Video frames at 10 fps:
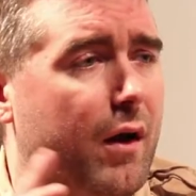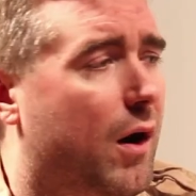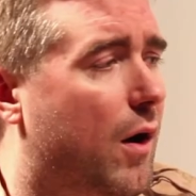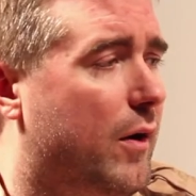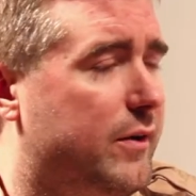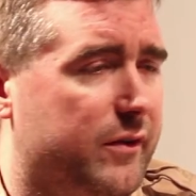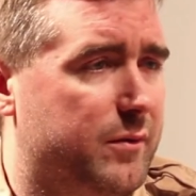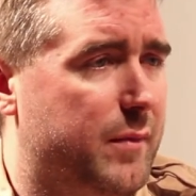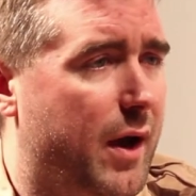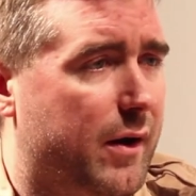oh, it
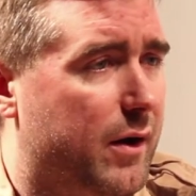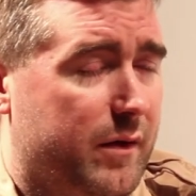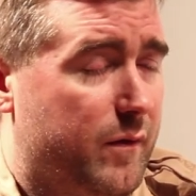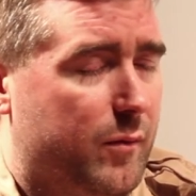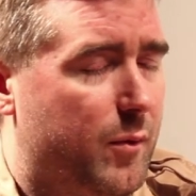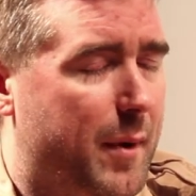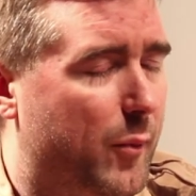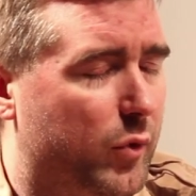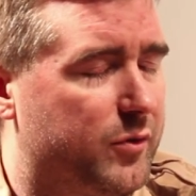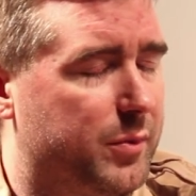doesn't matter, I don't even
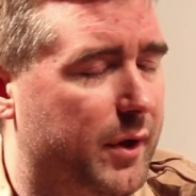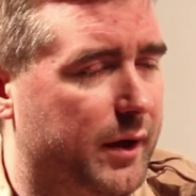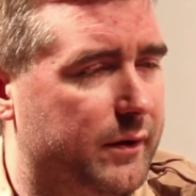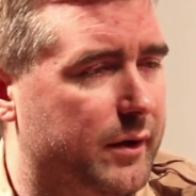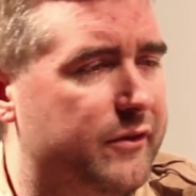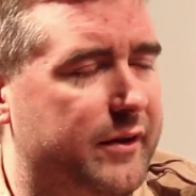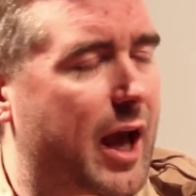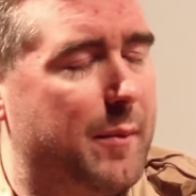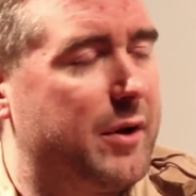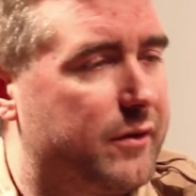remember what's playing. It's the
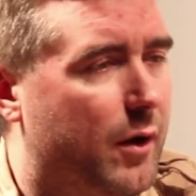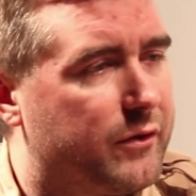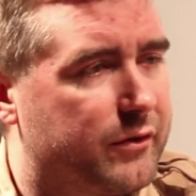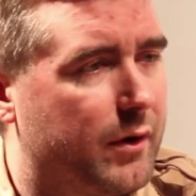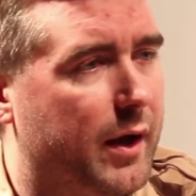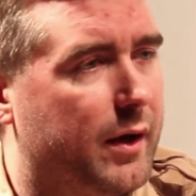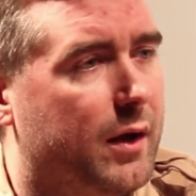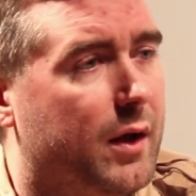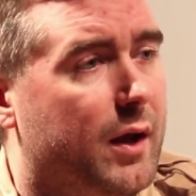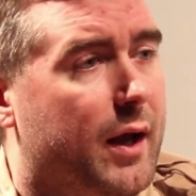Abbey, it's always great.
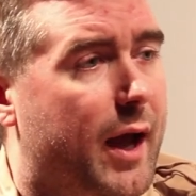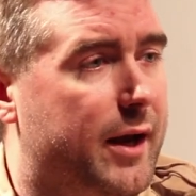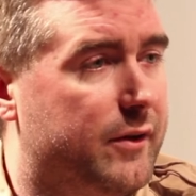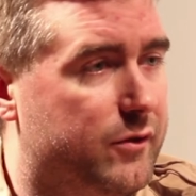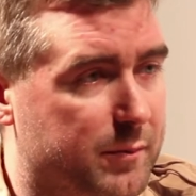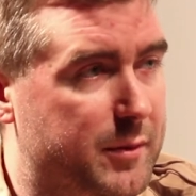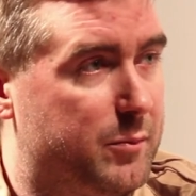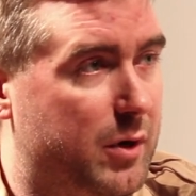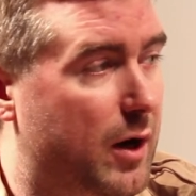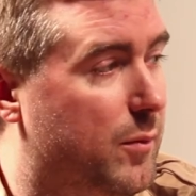And it took me
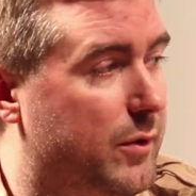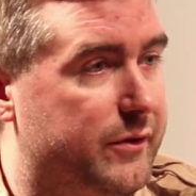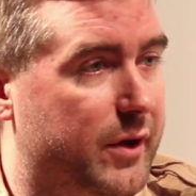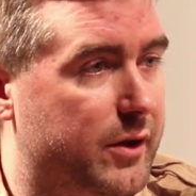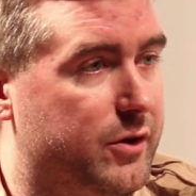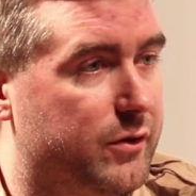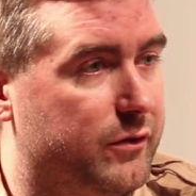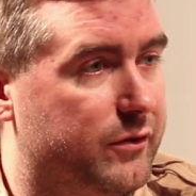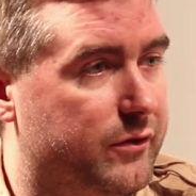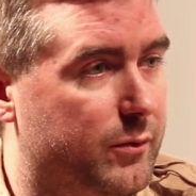probably 10
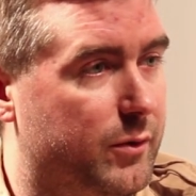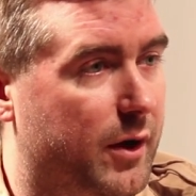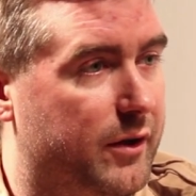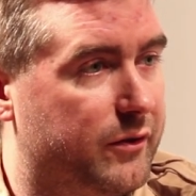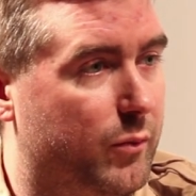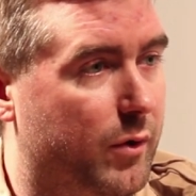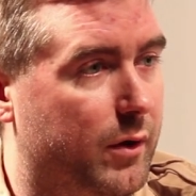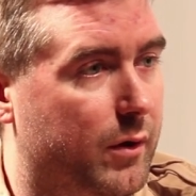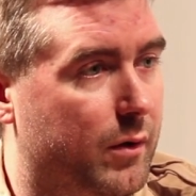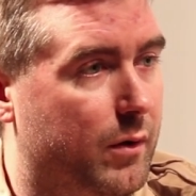years to realize what,
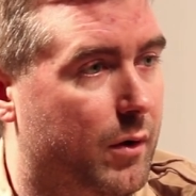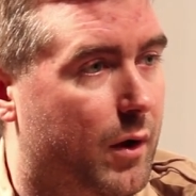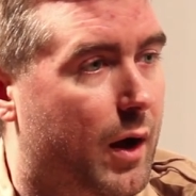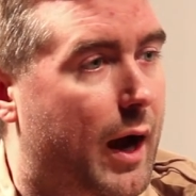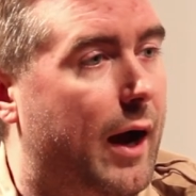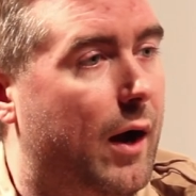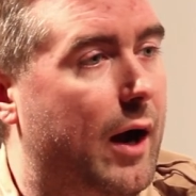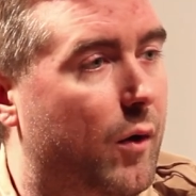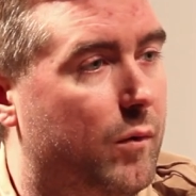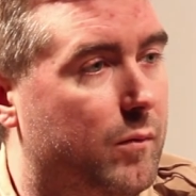how,
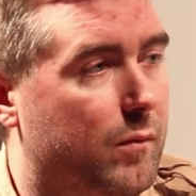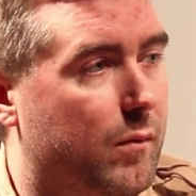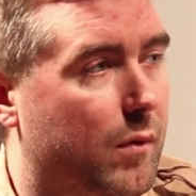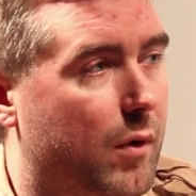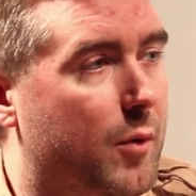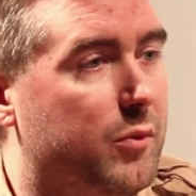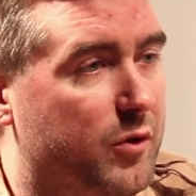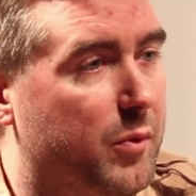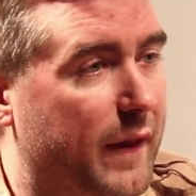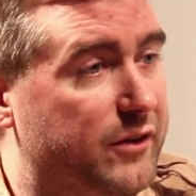how
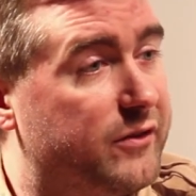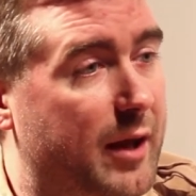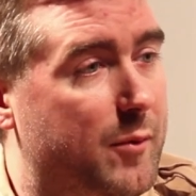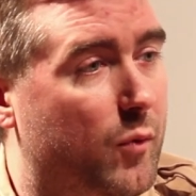unbelievable that statement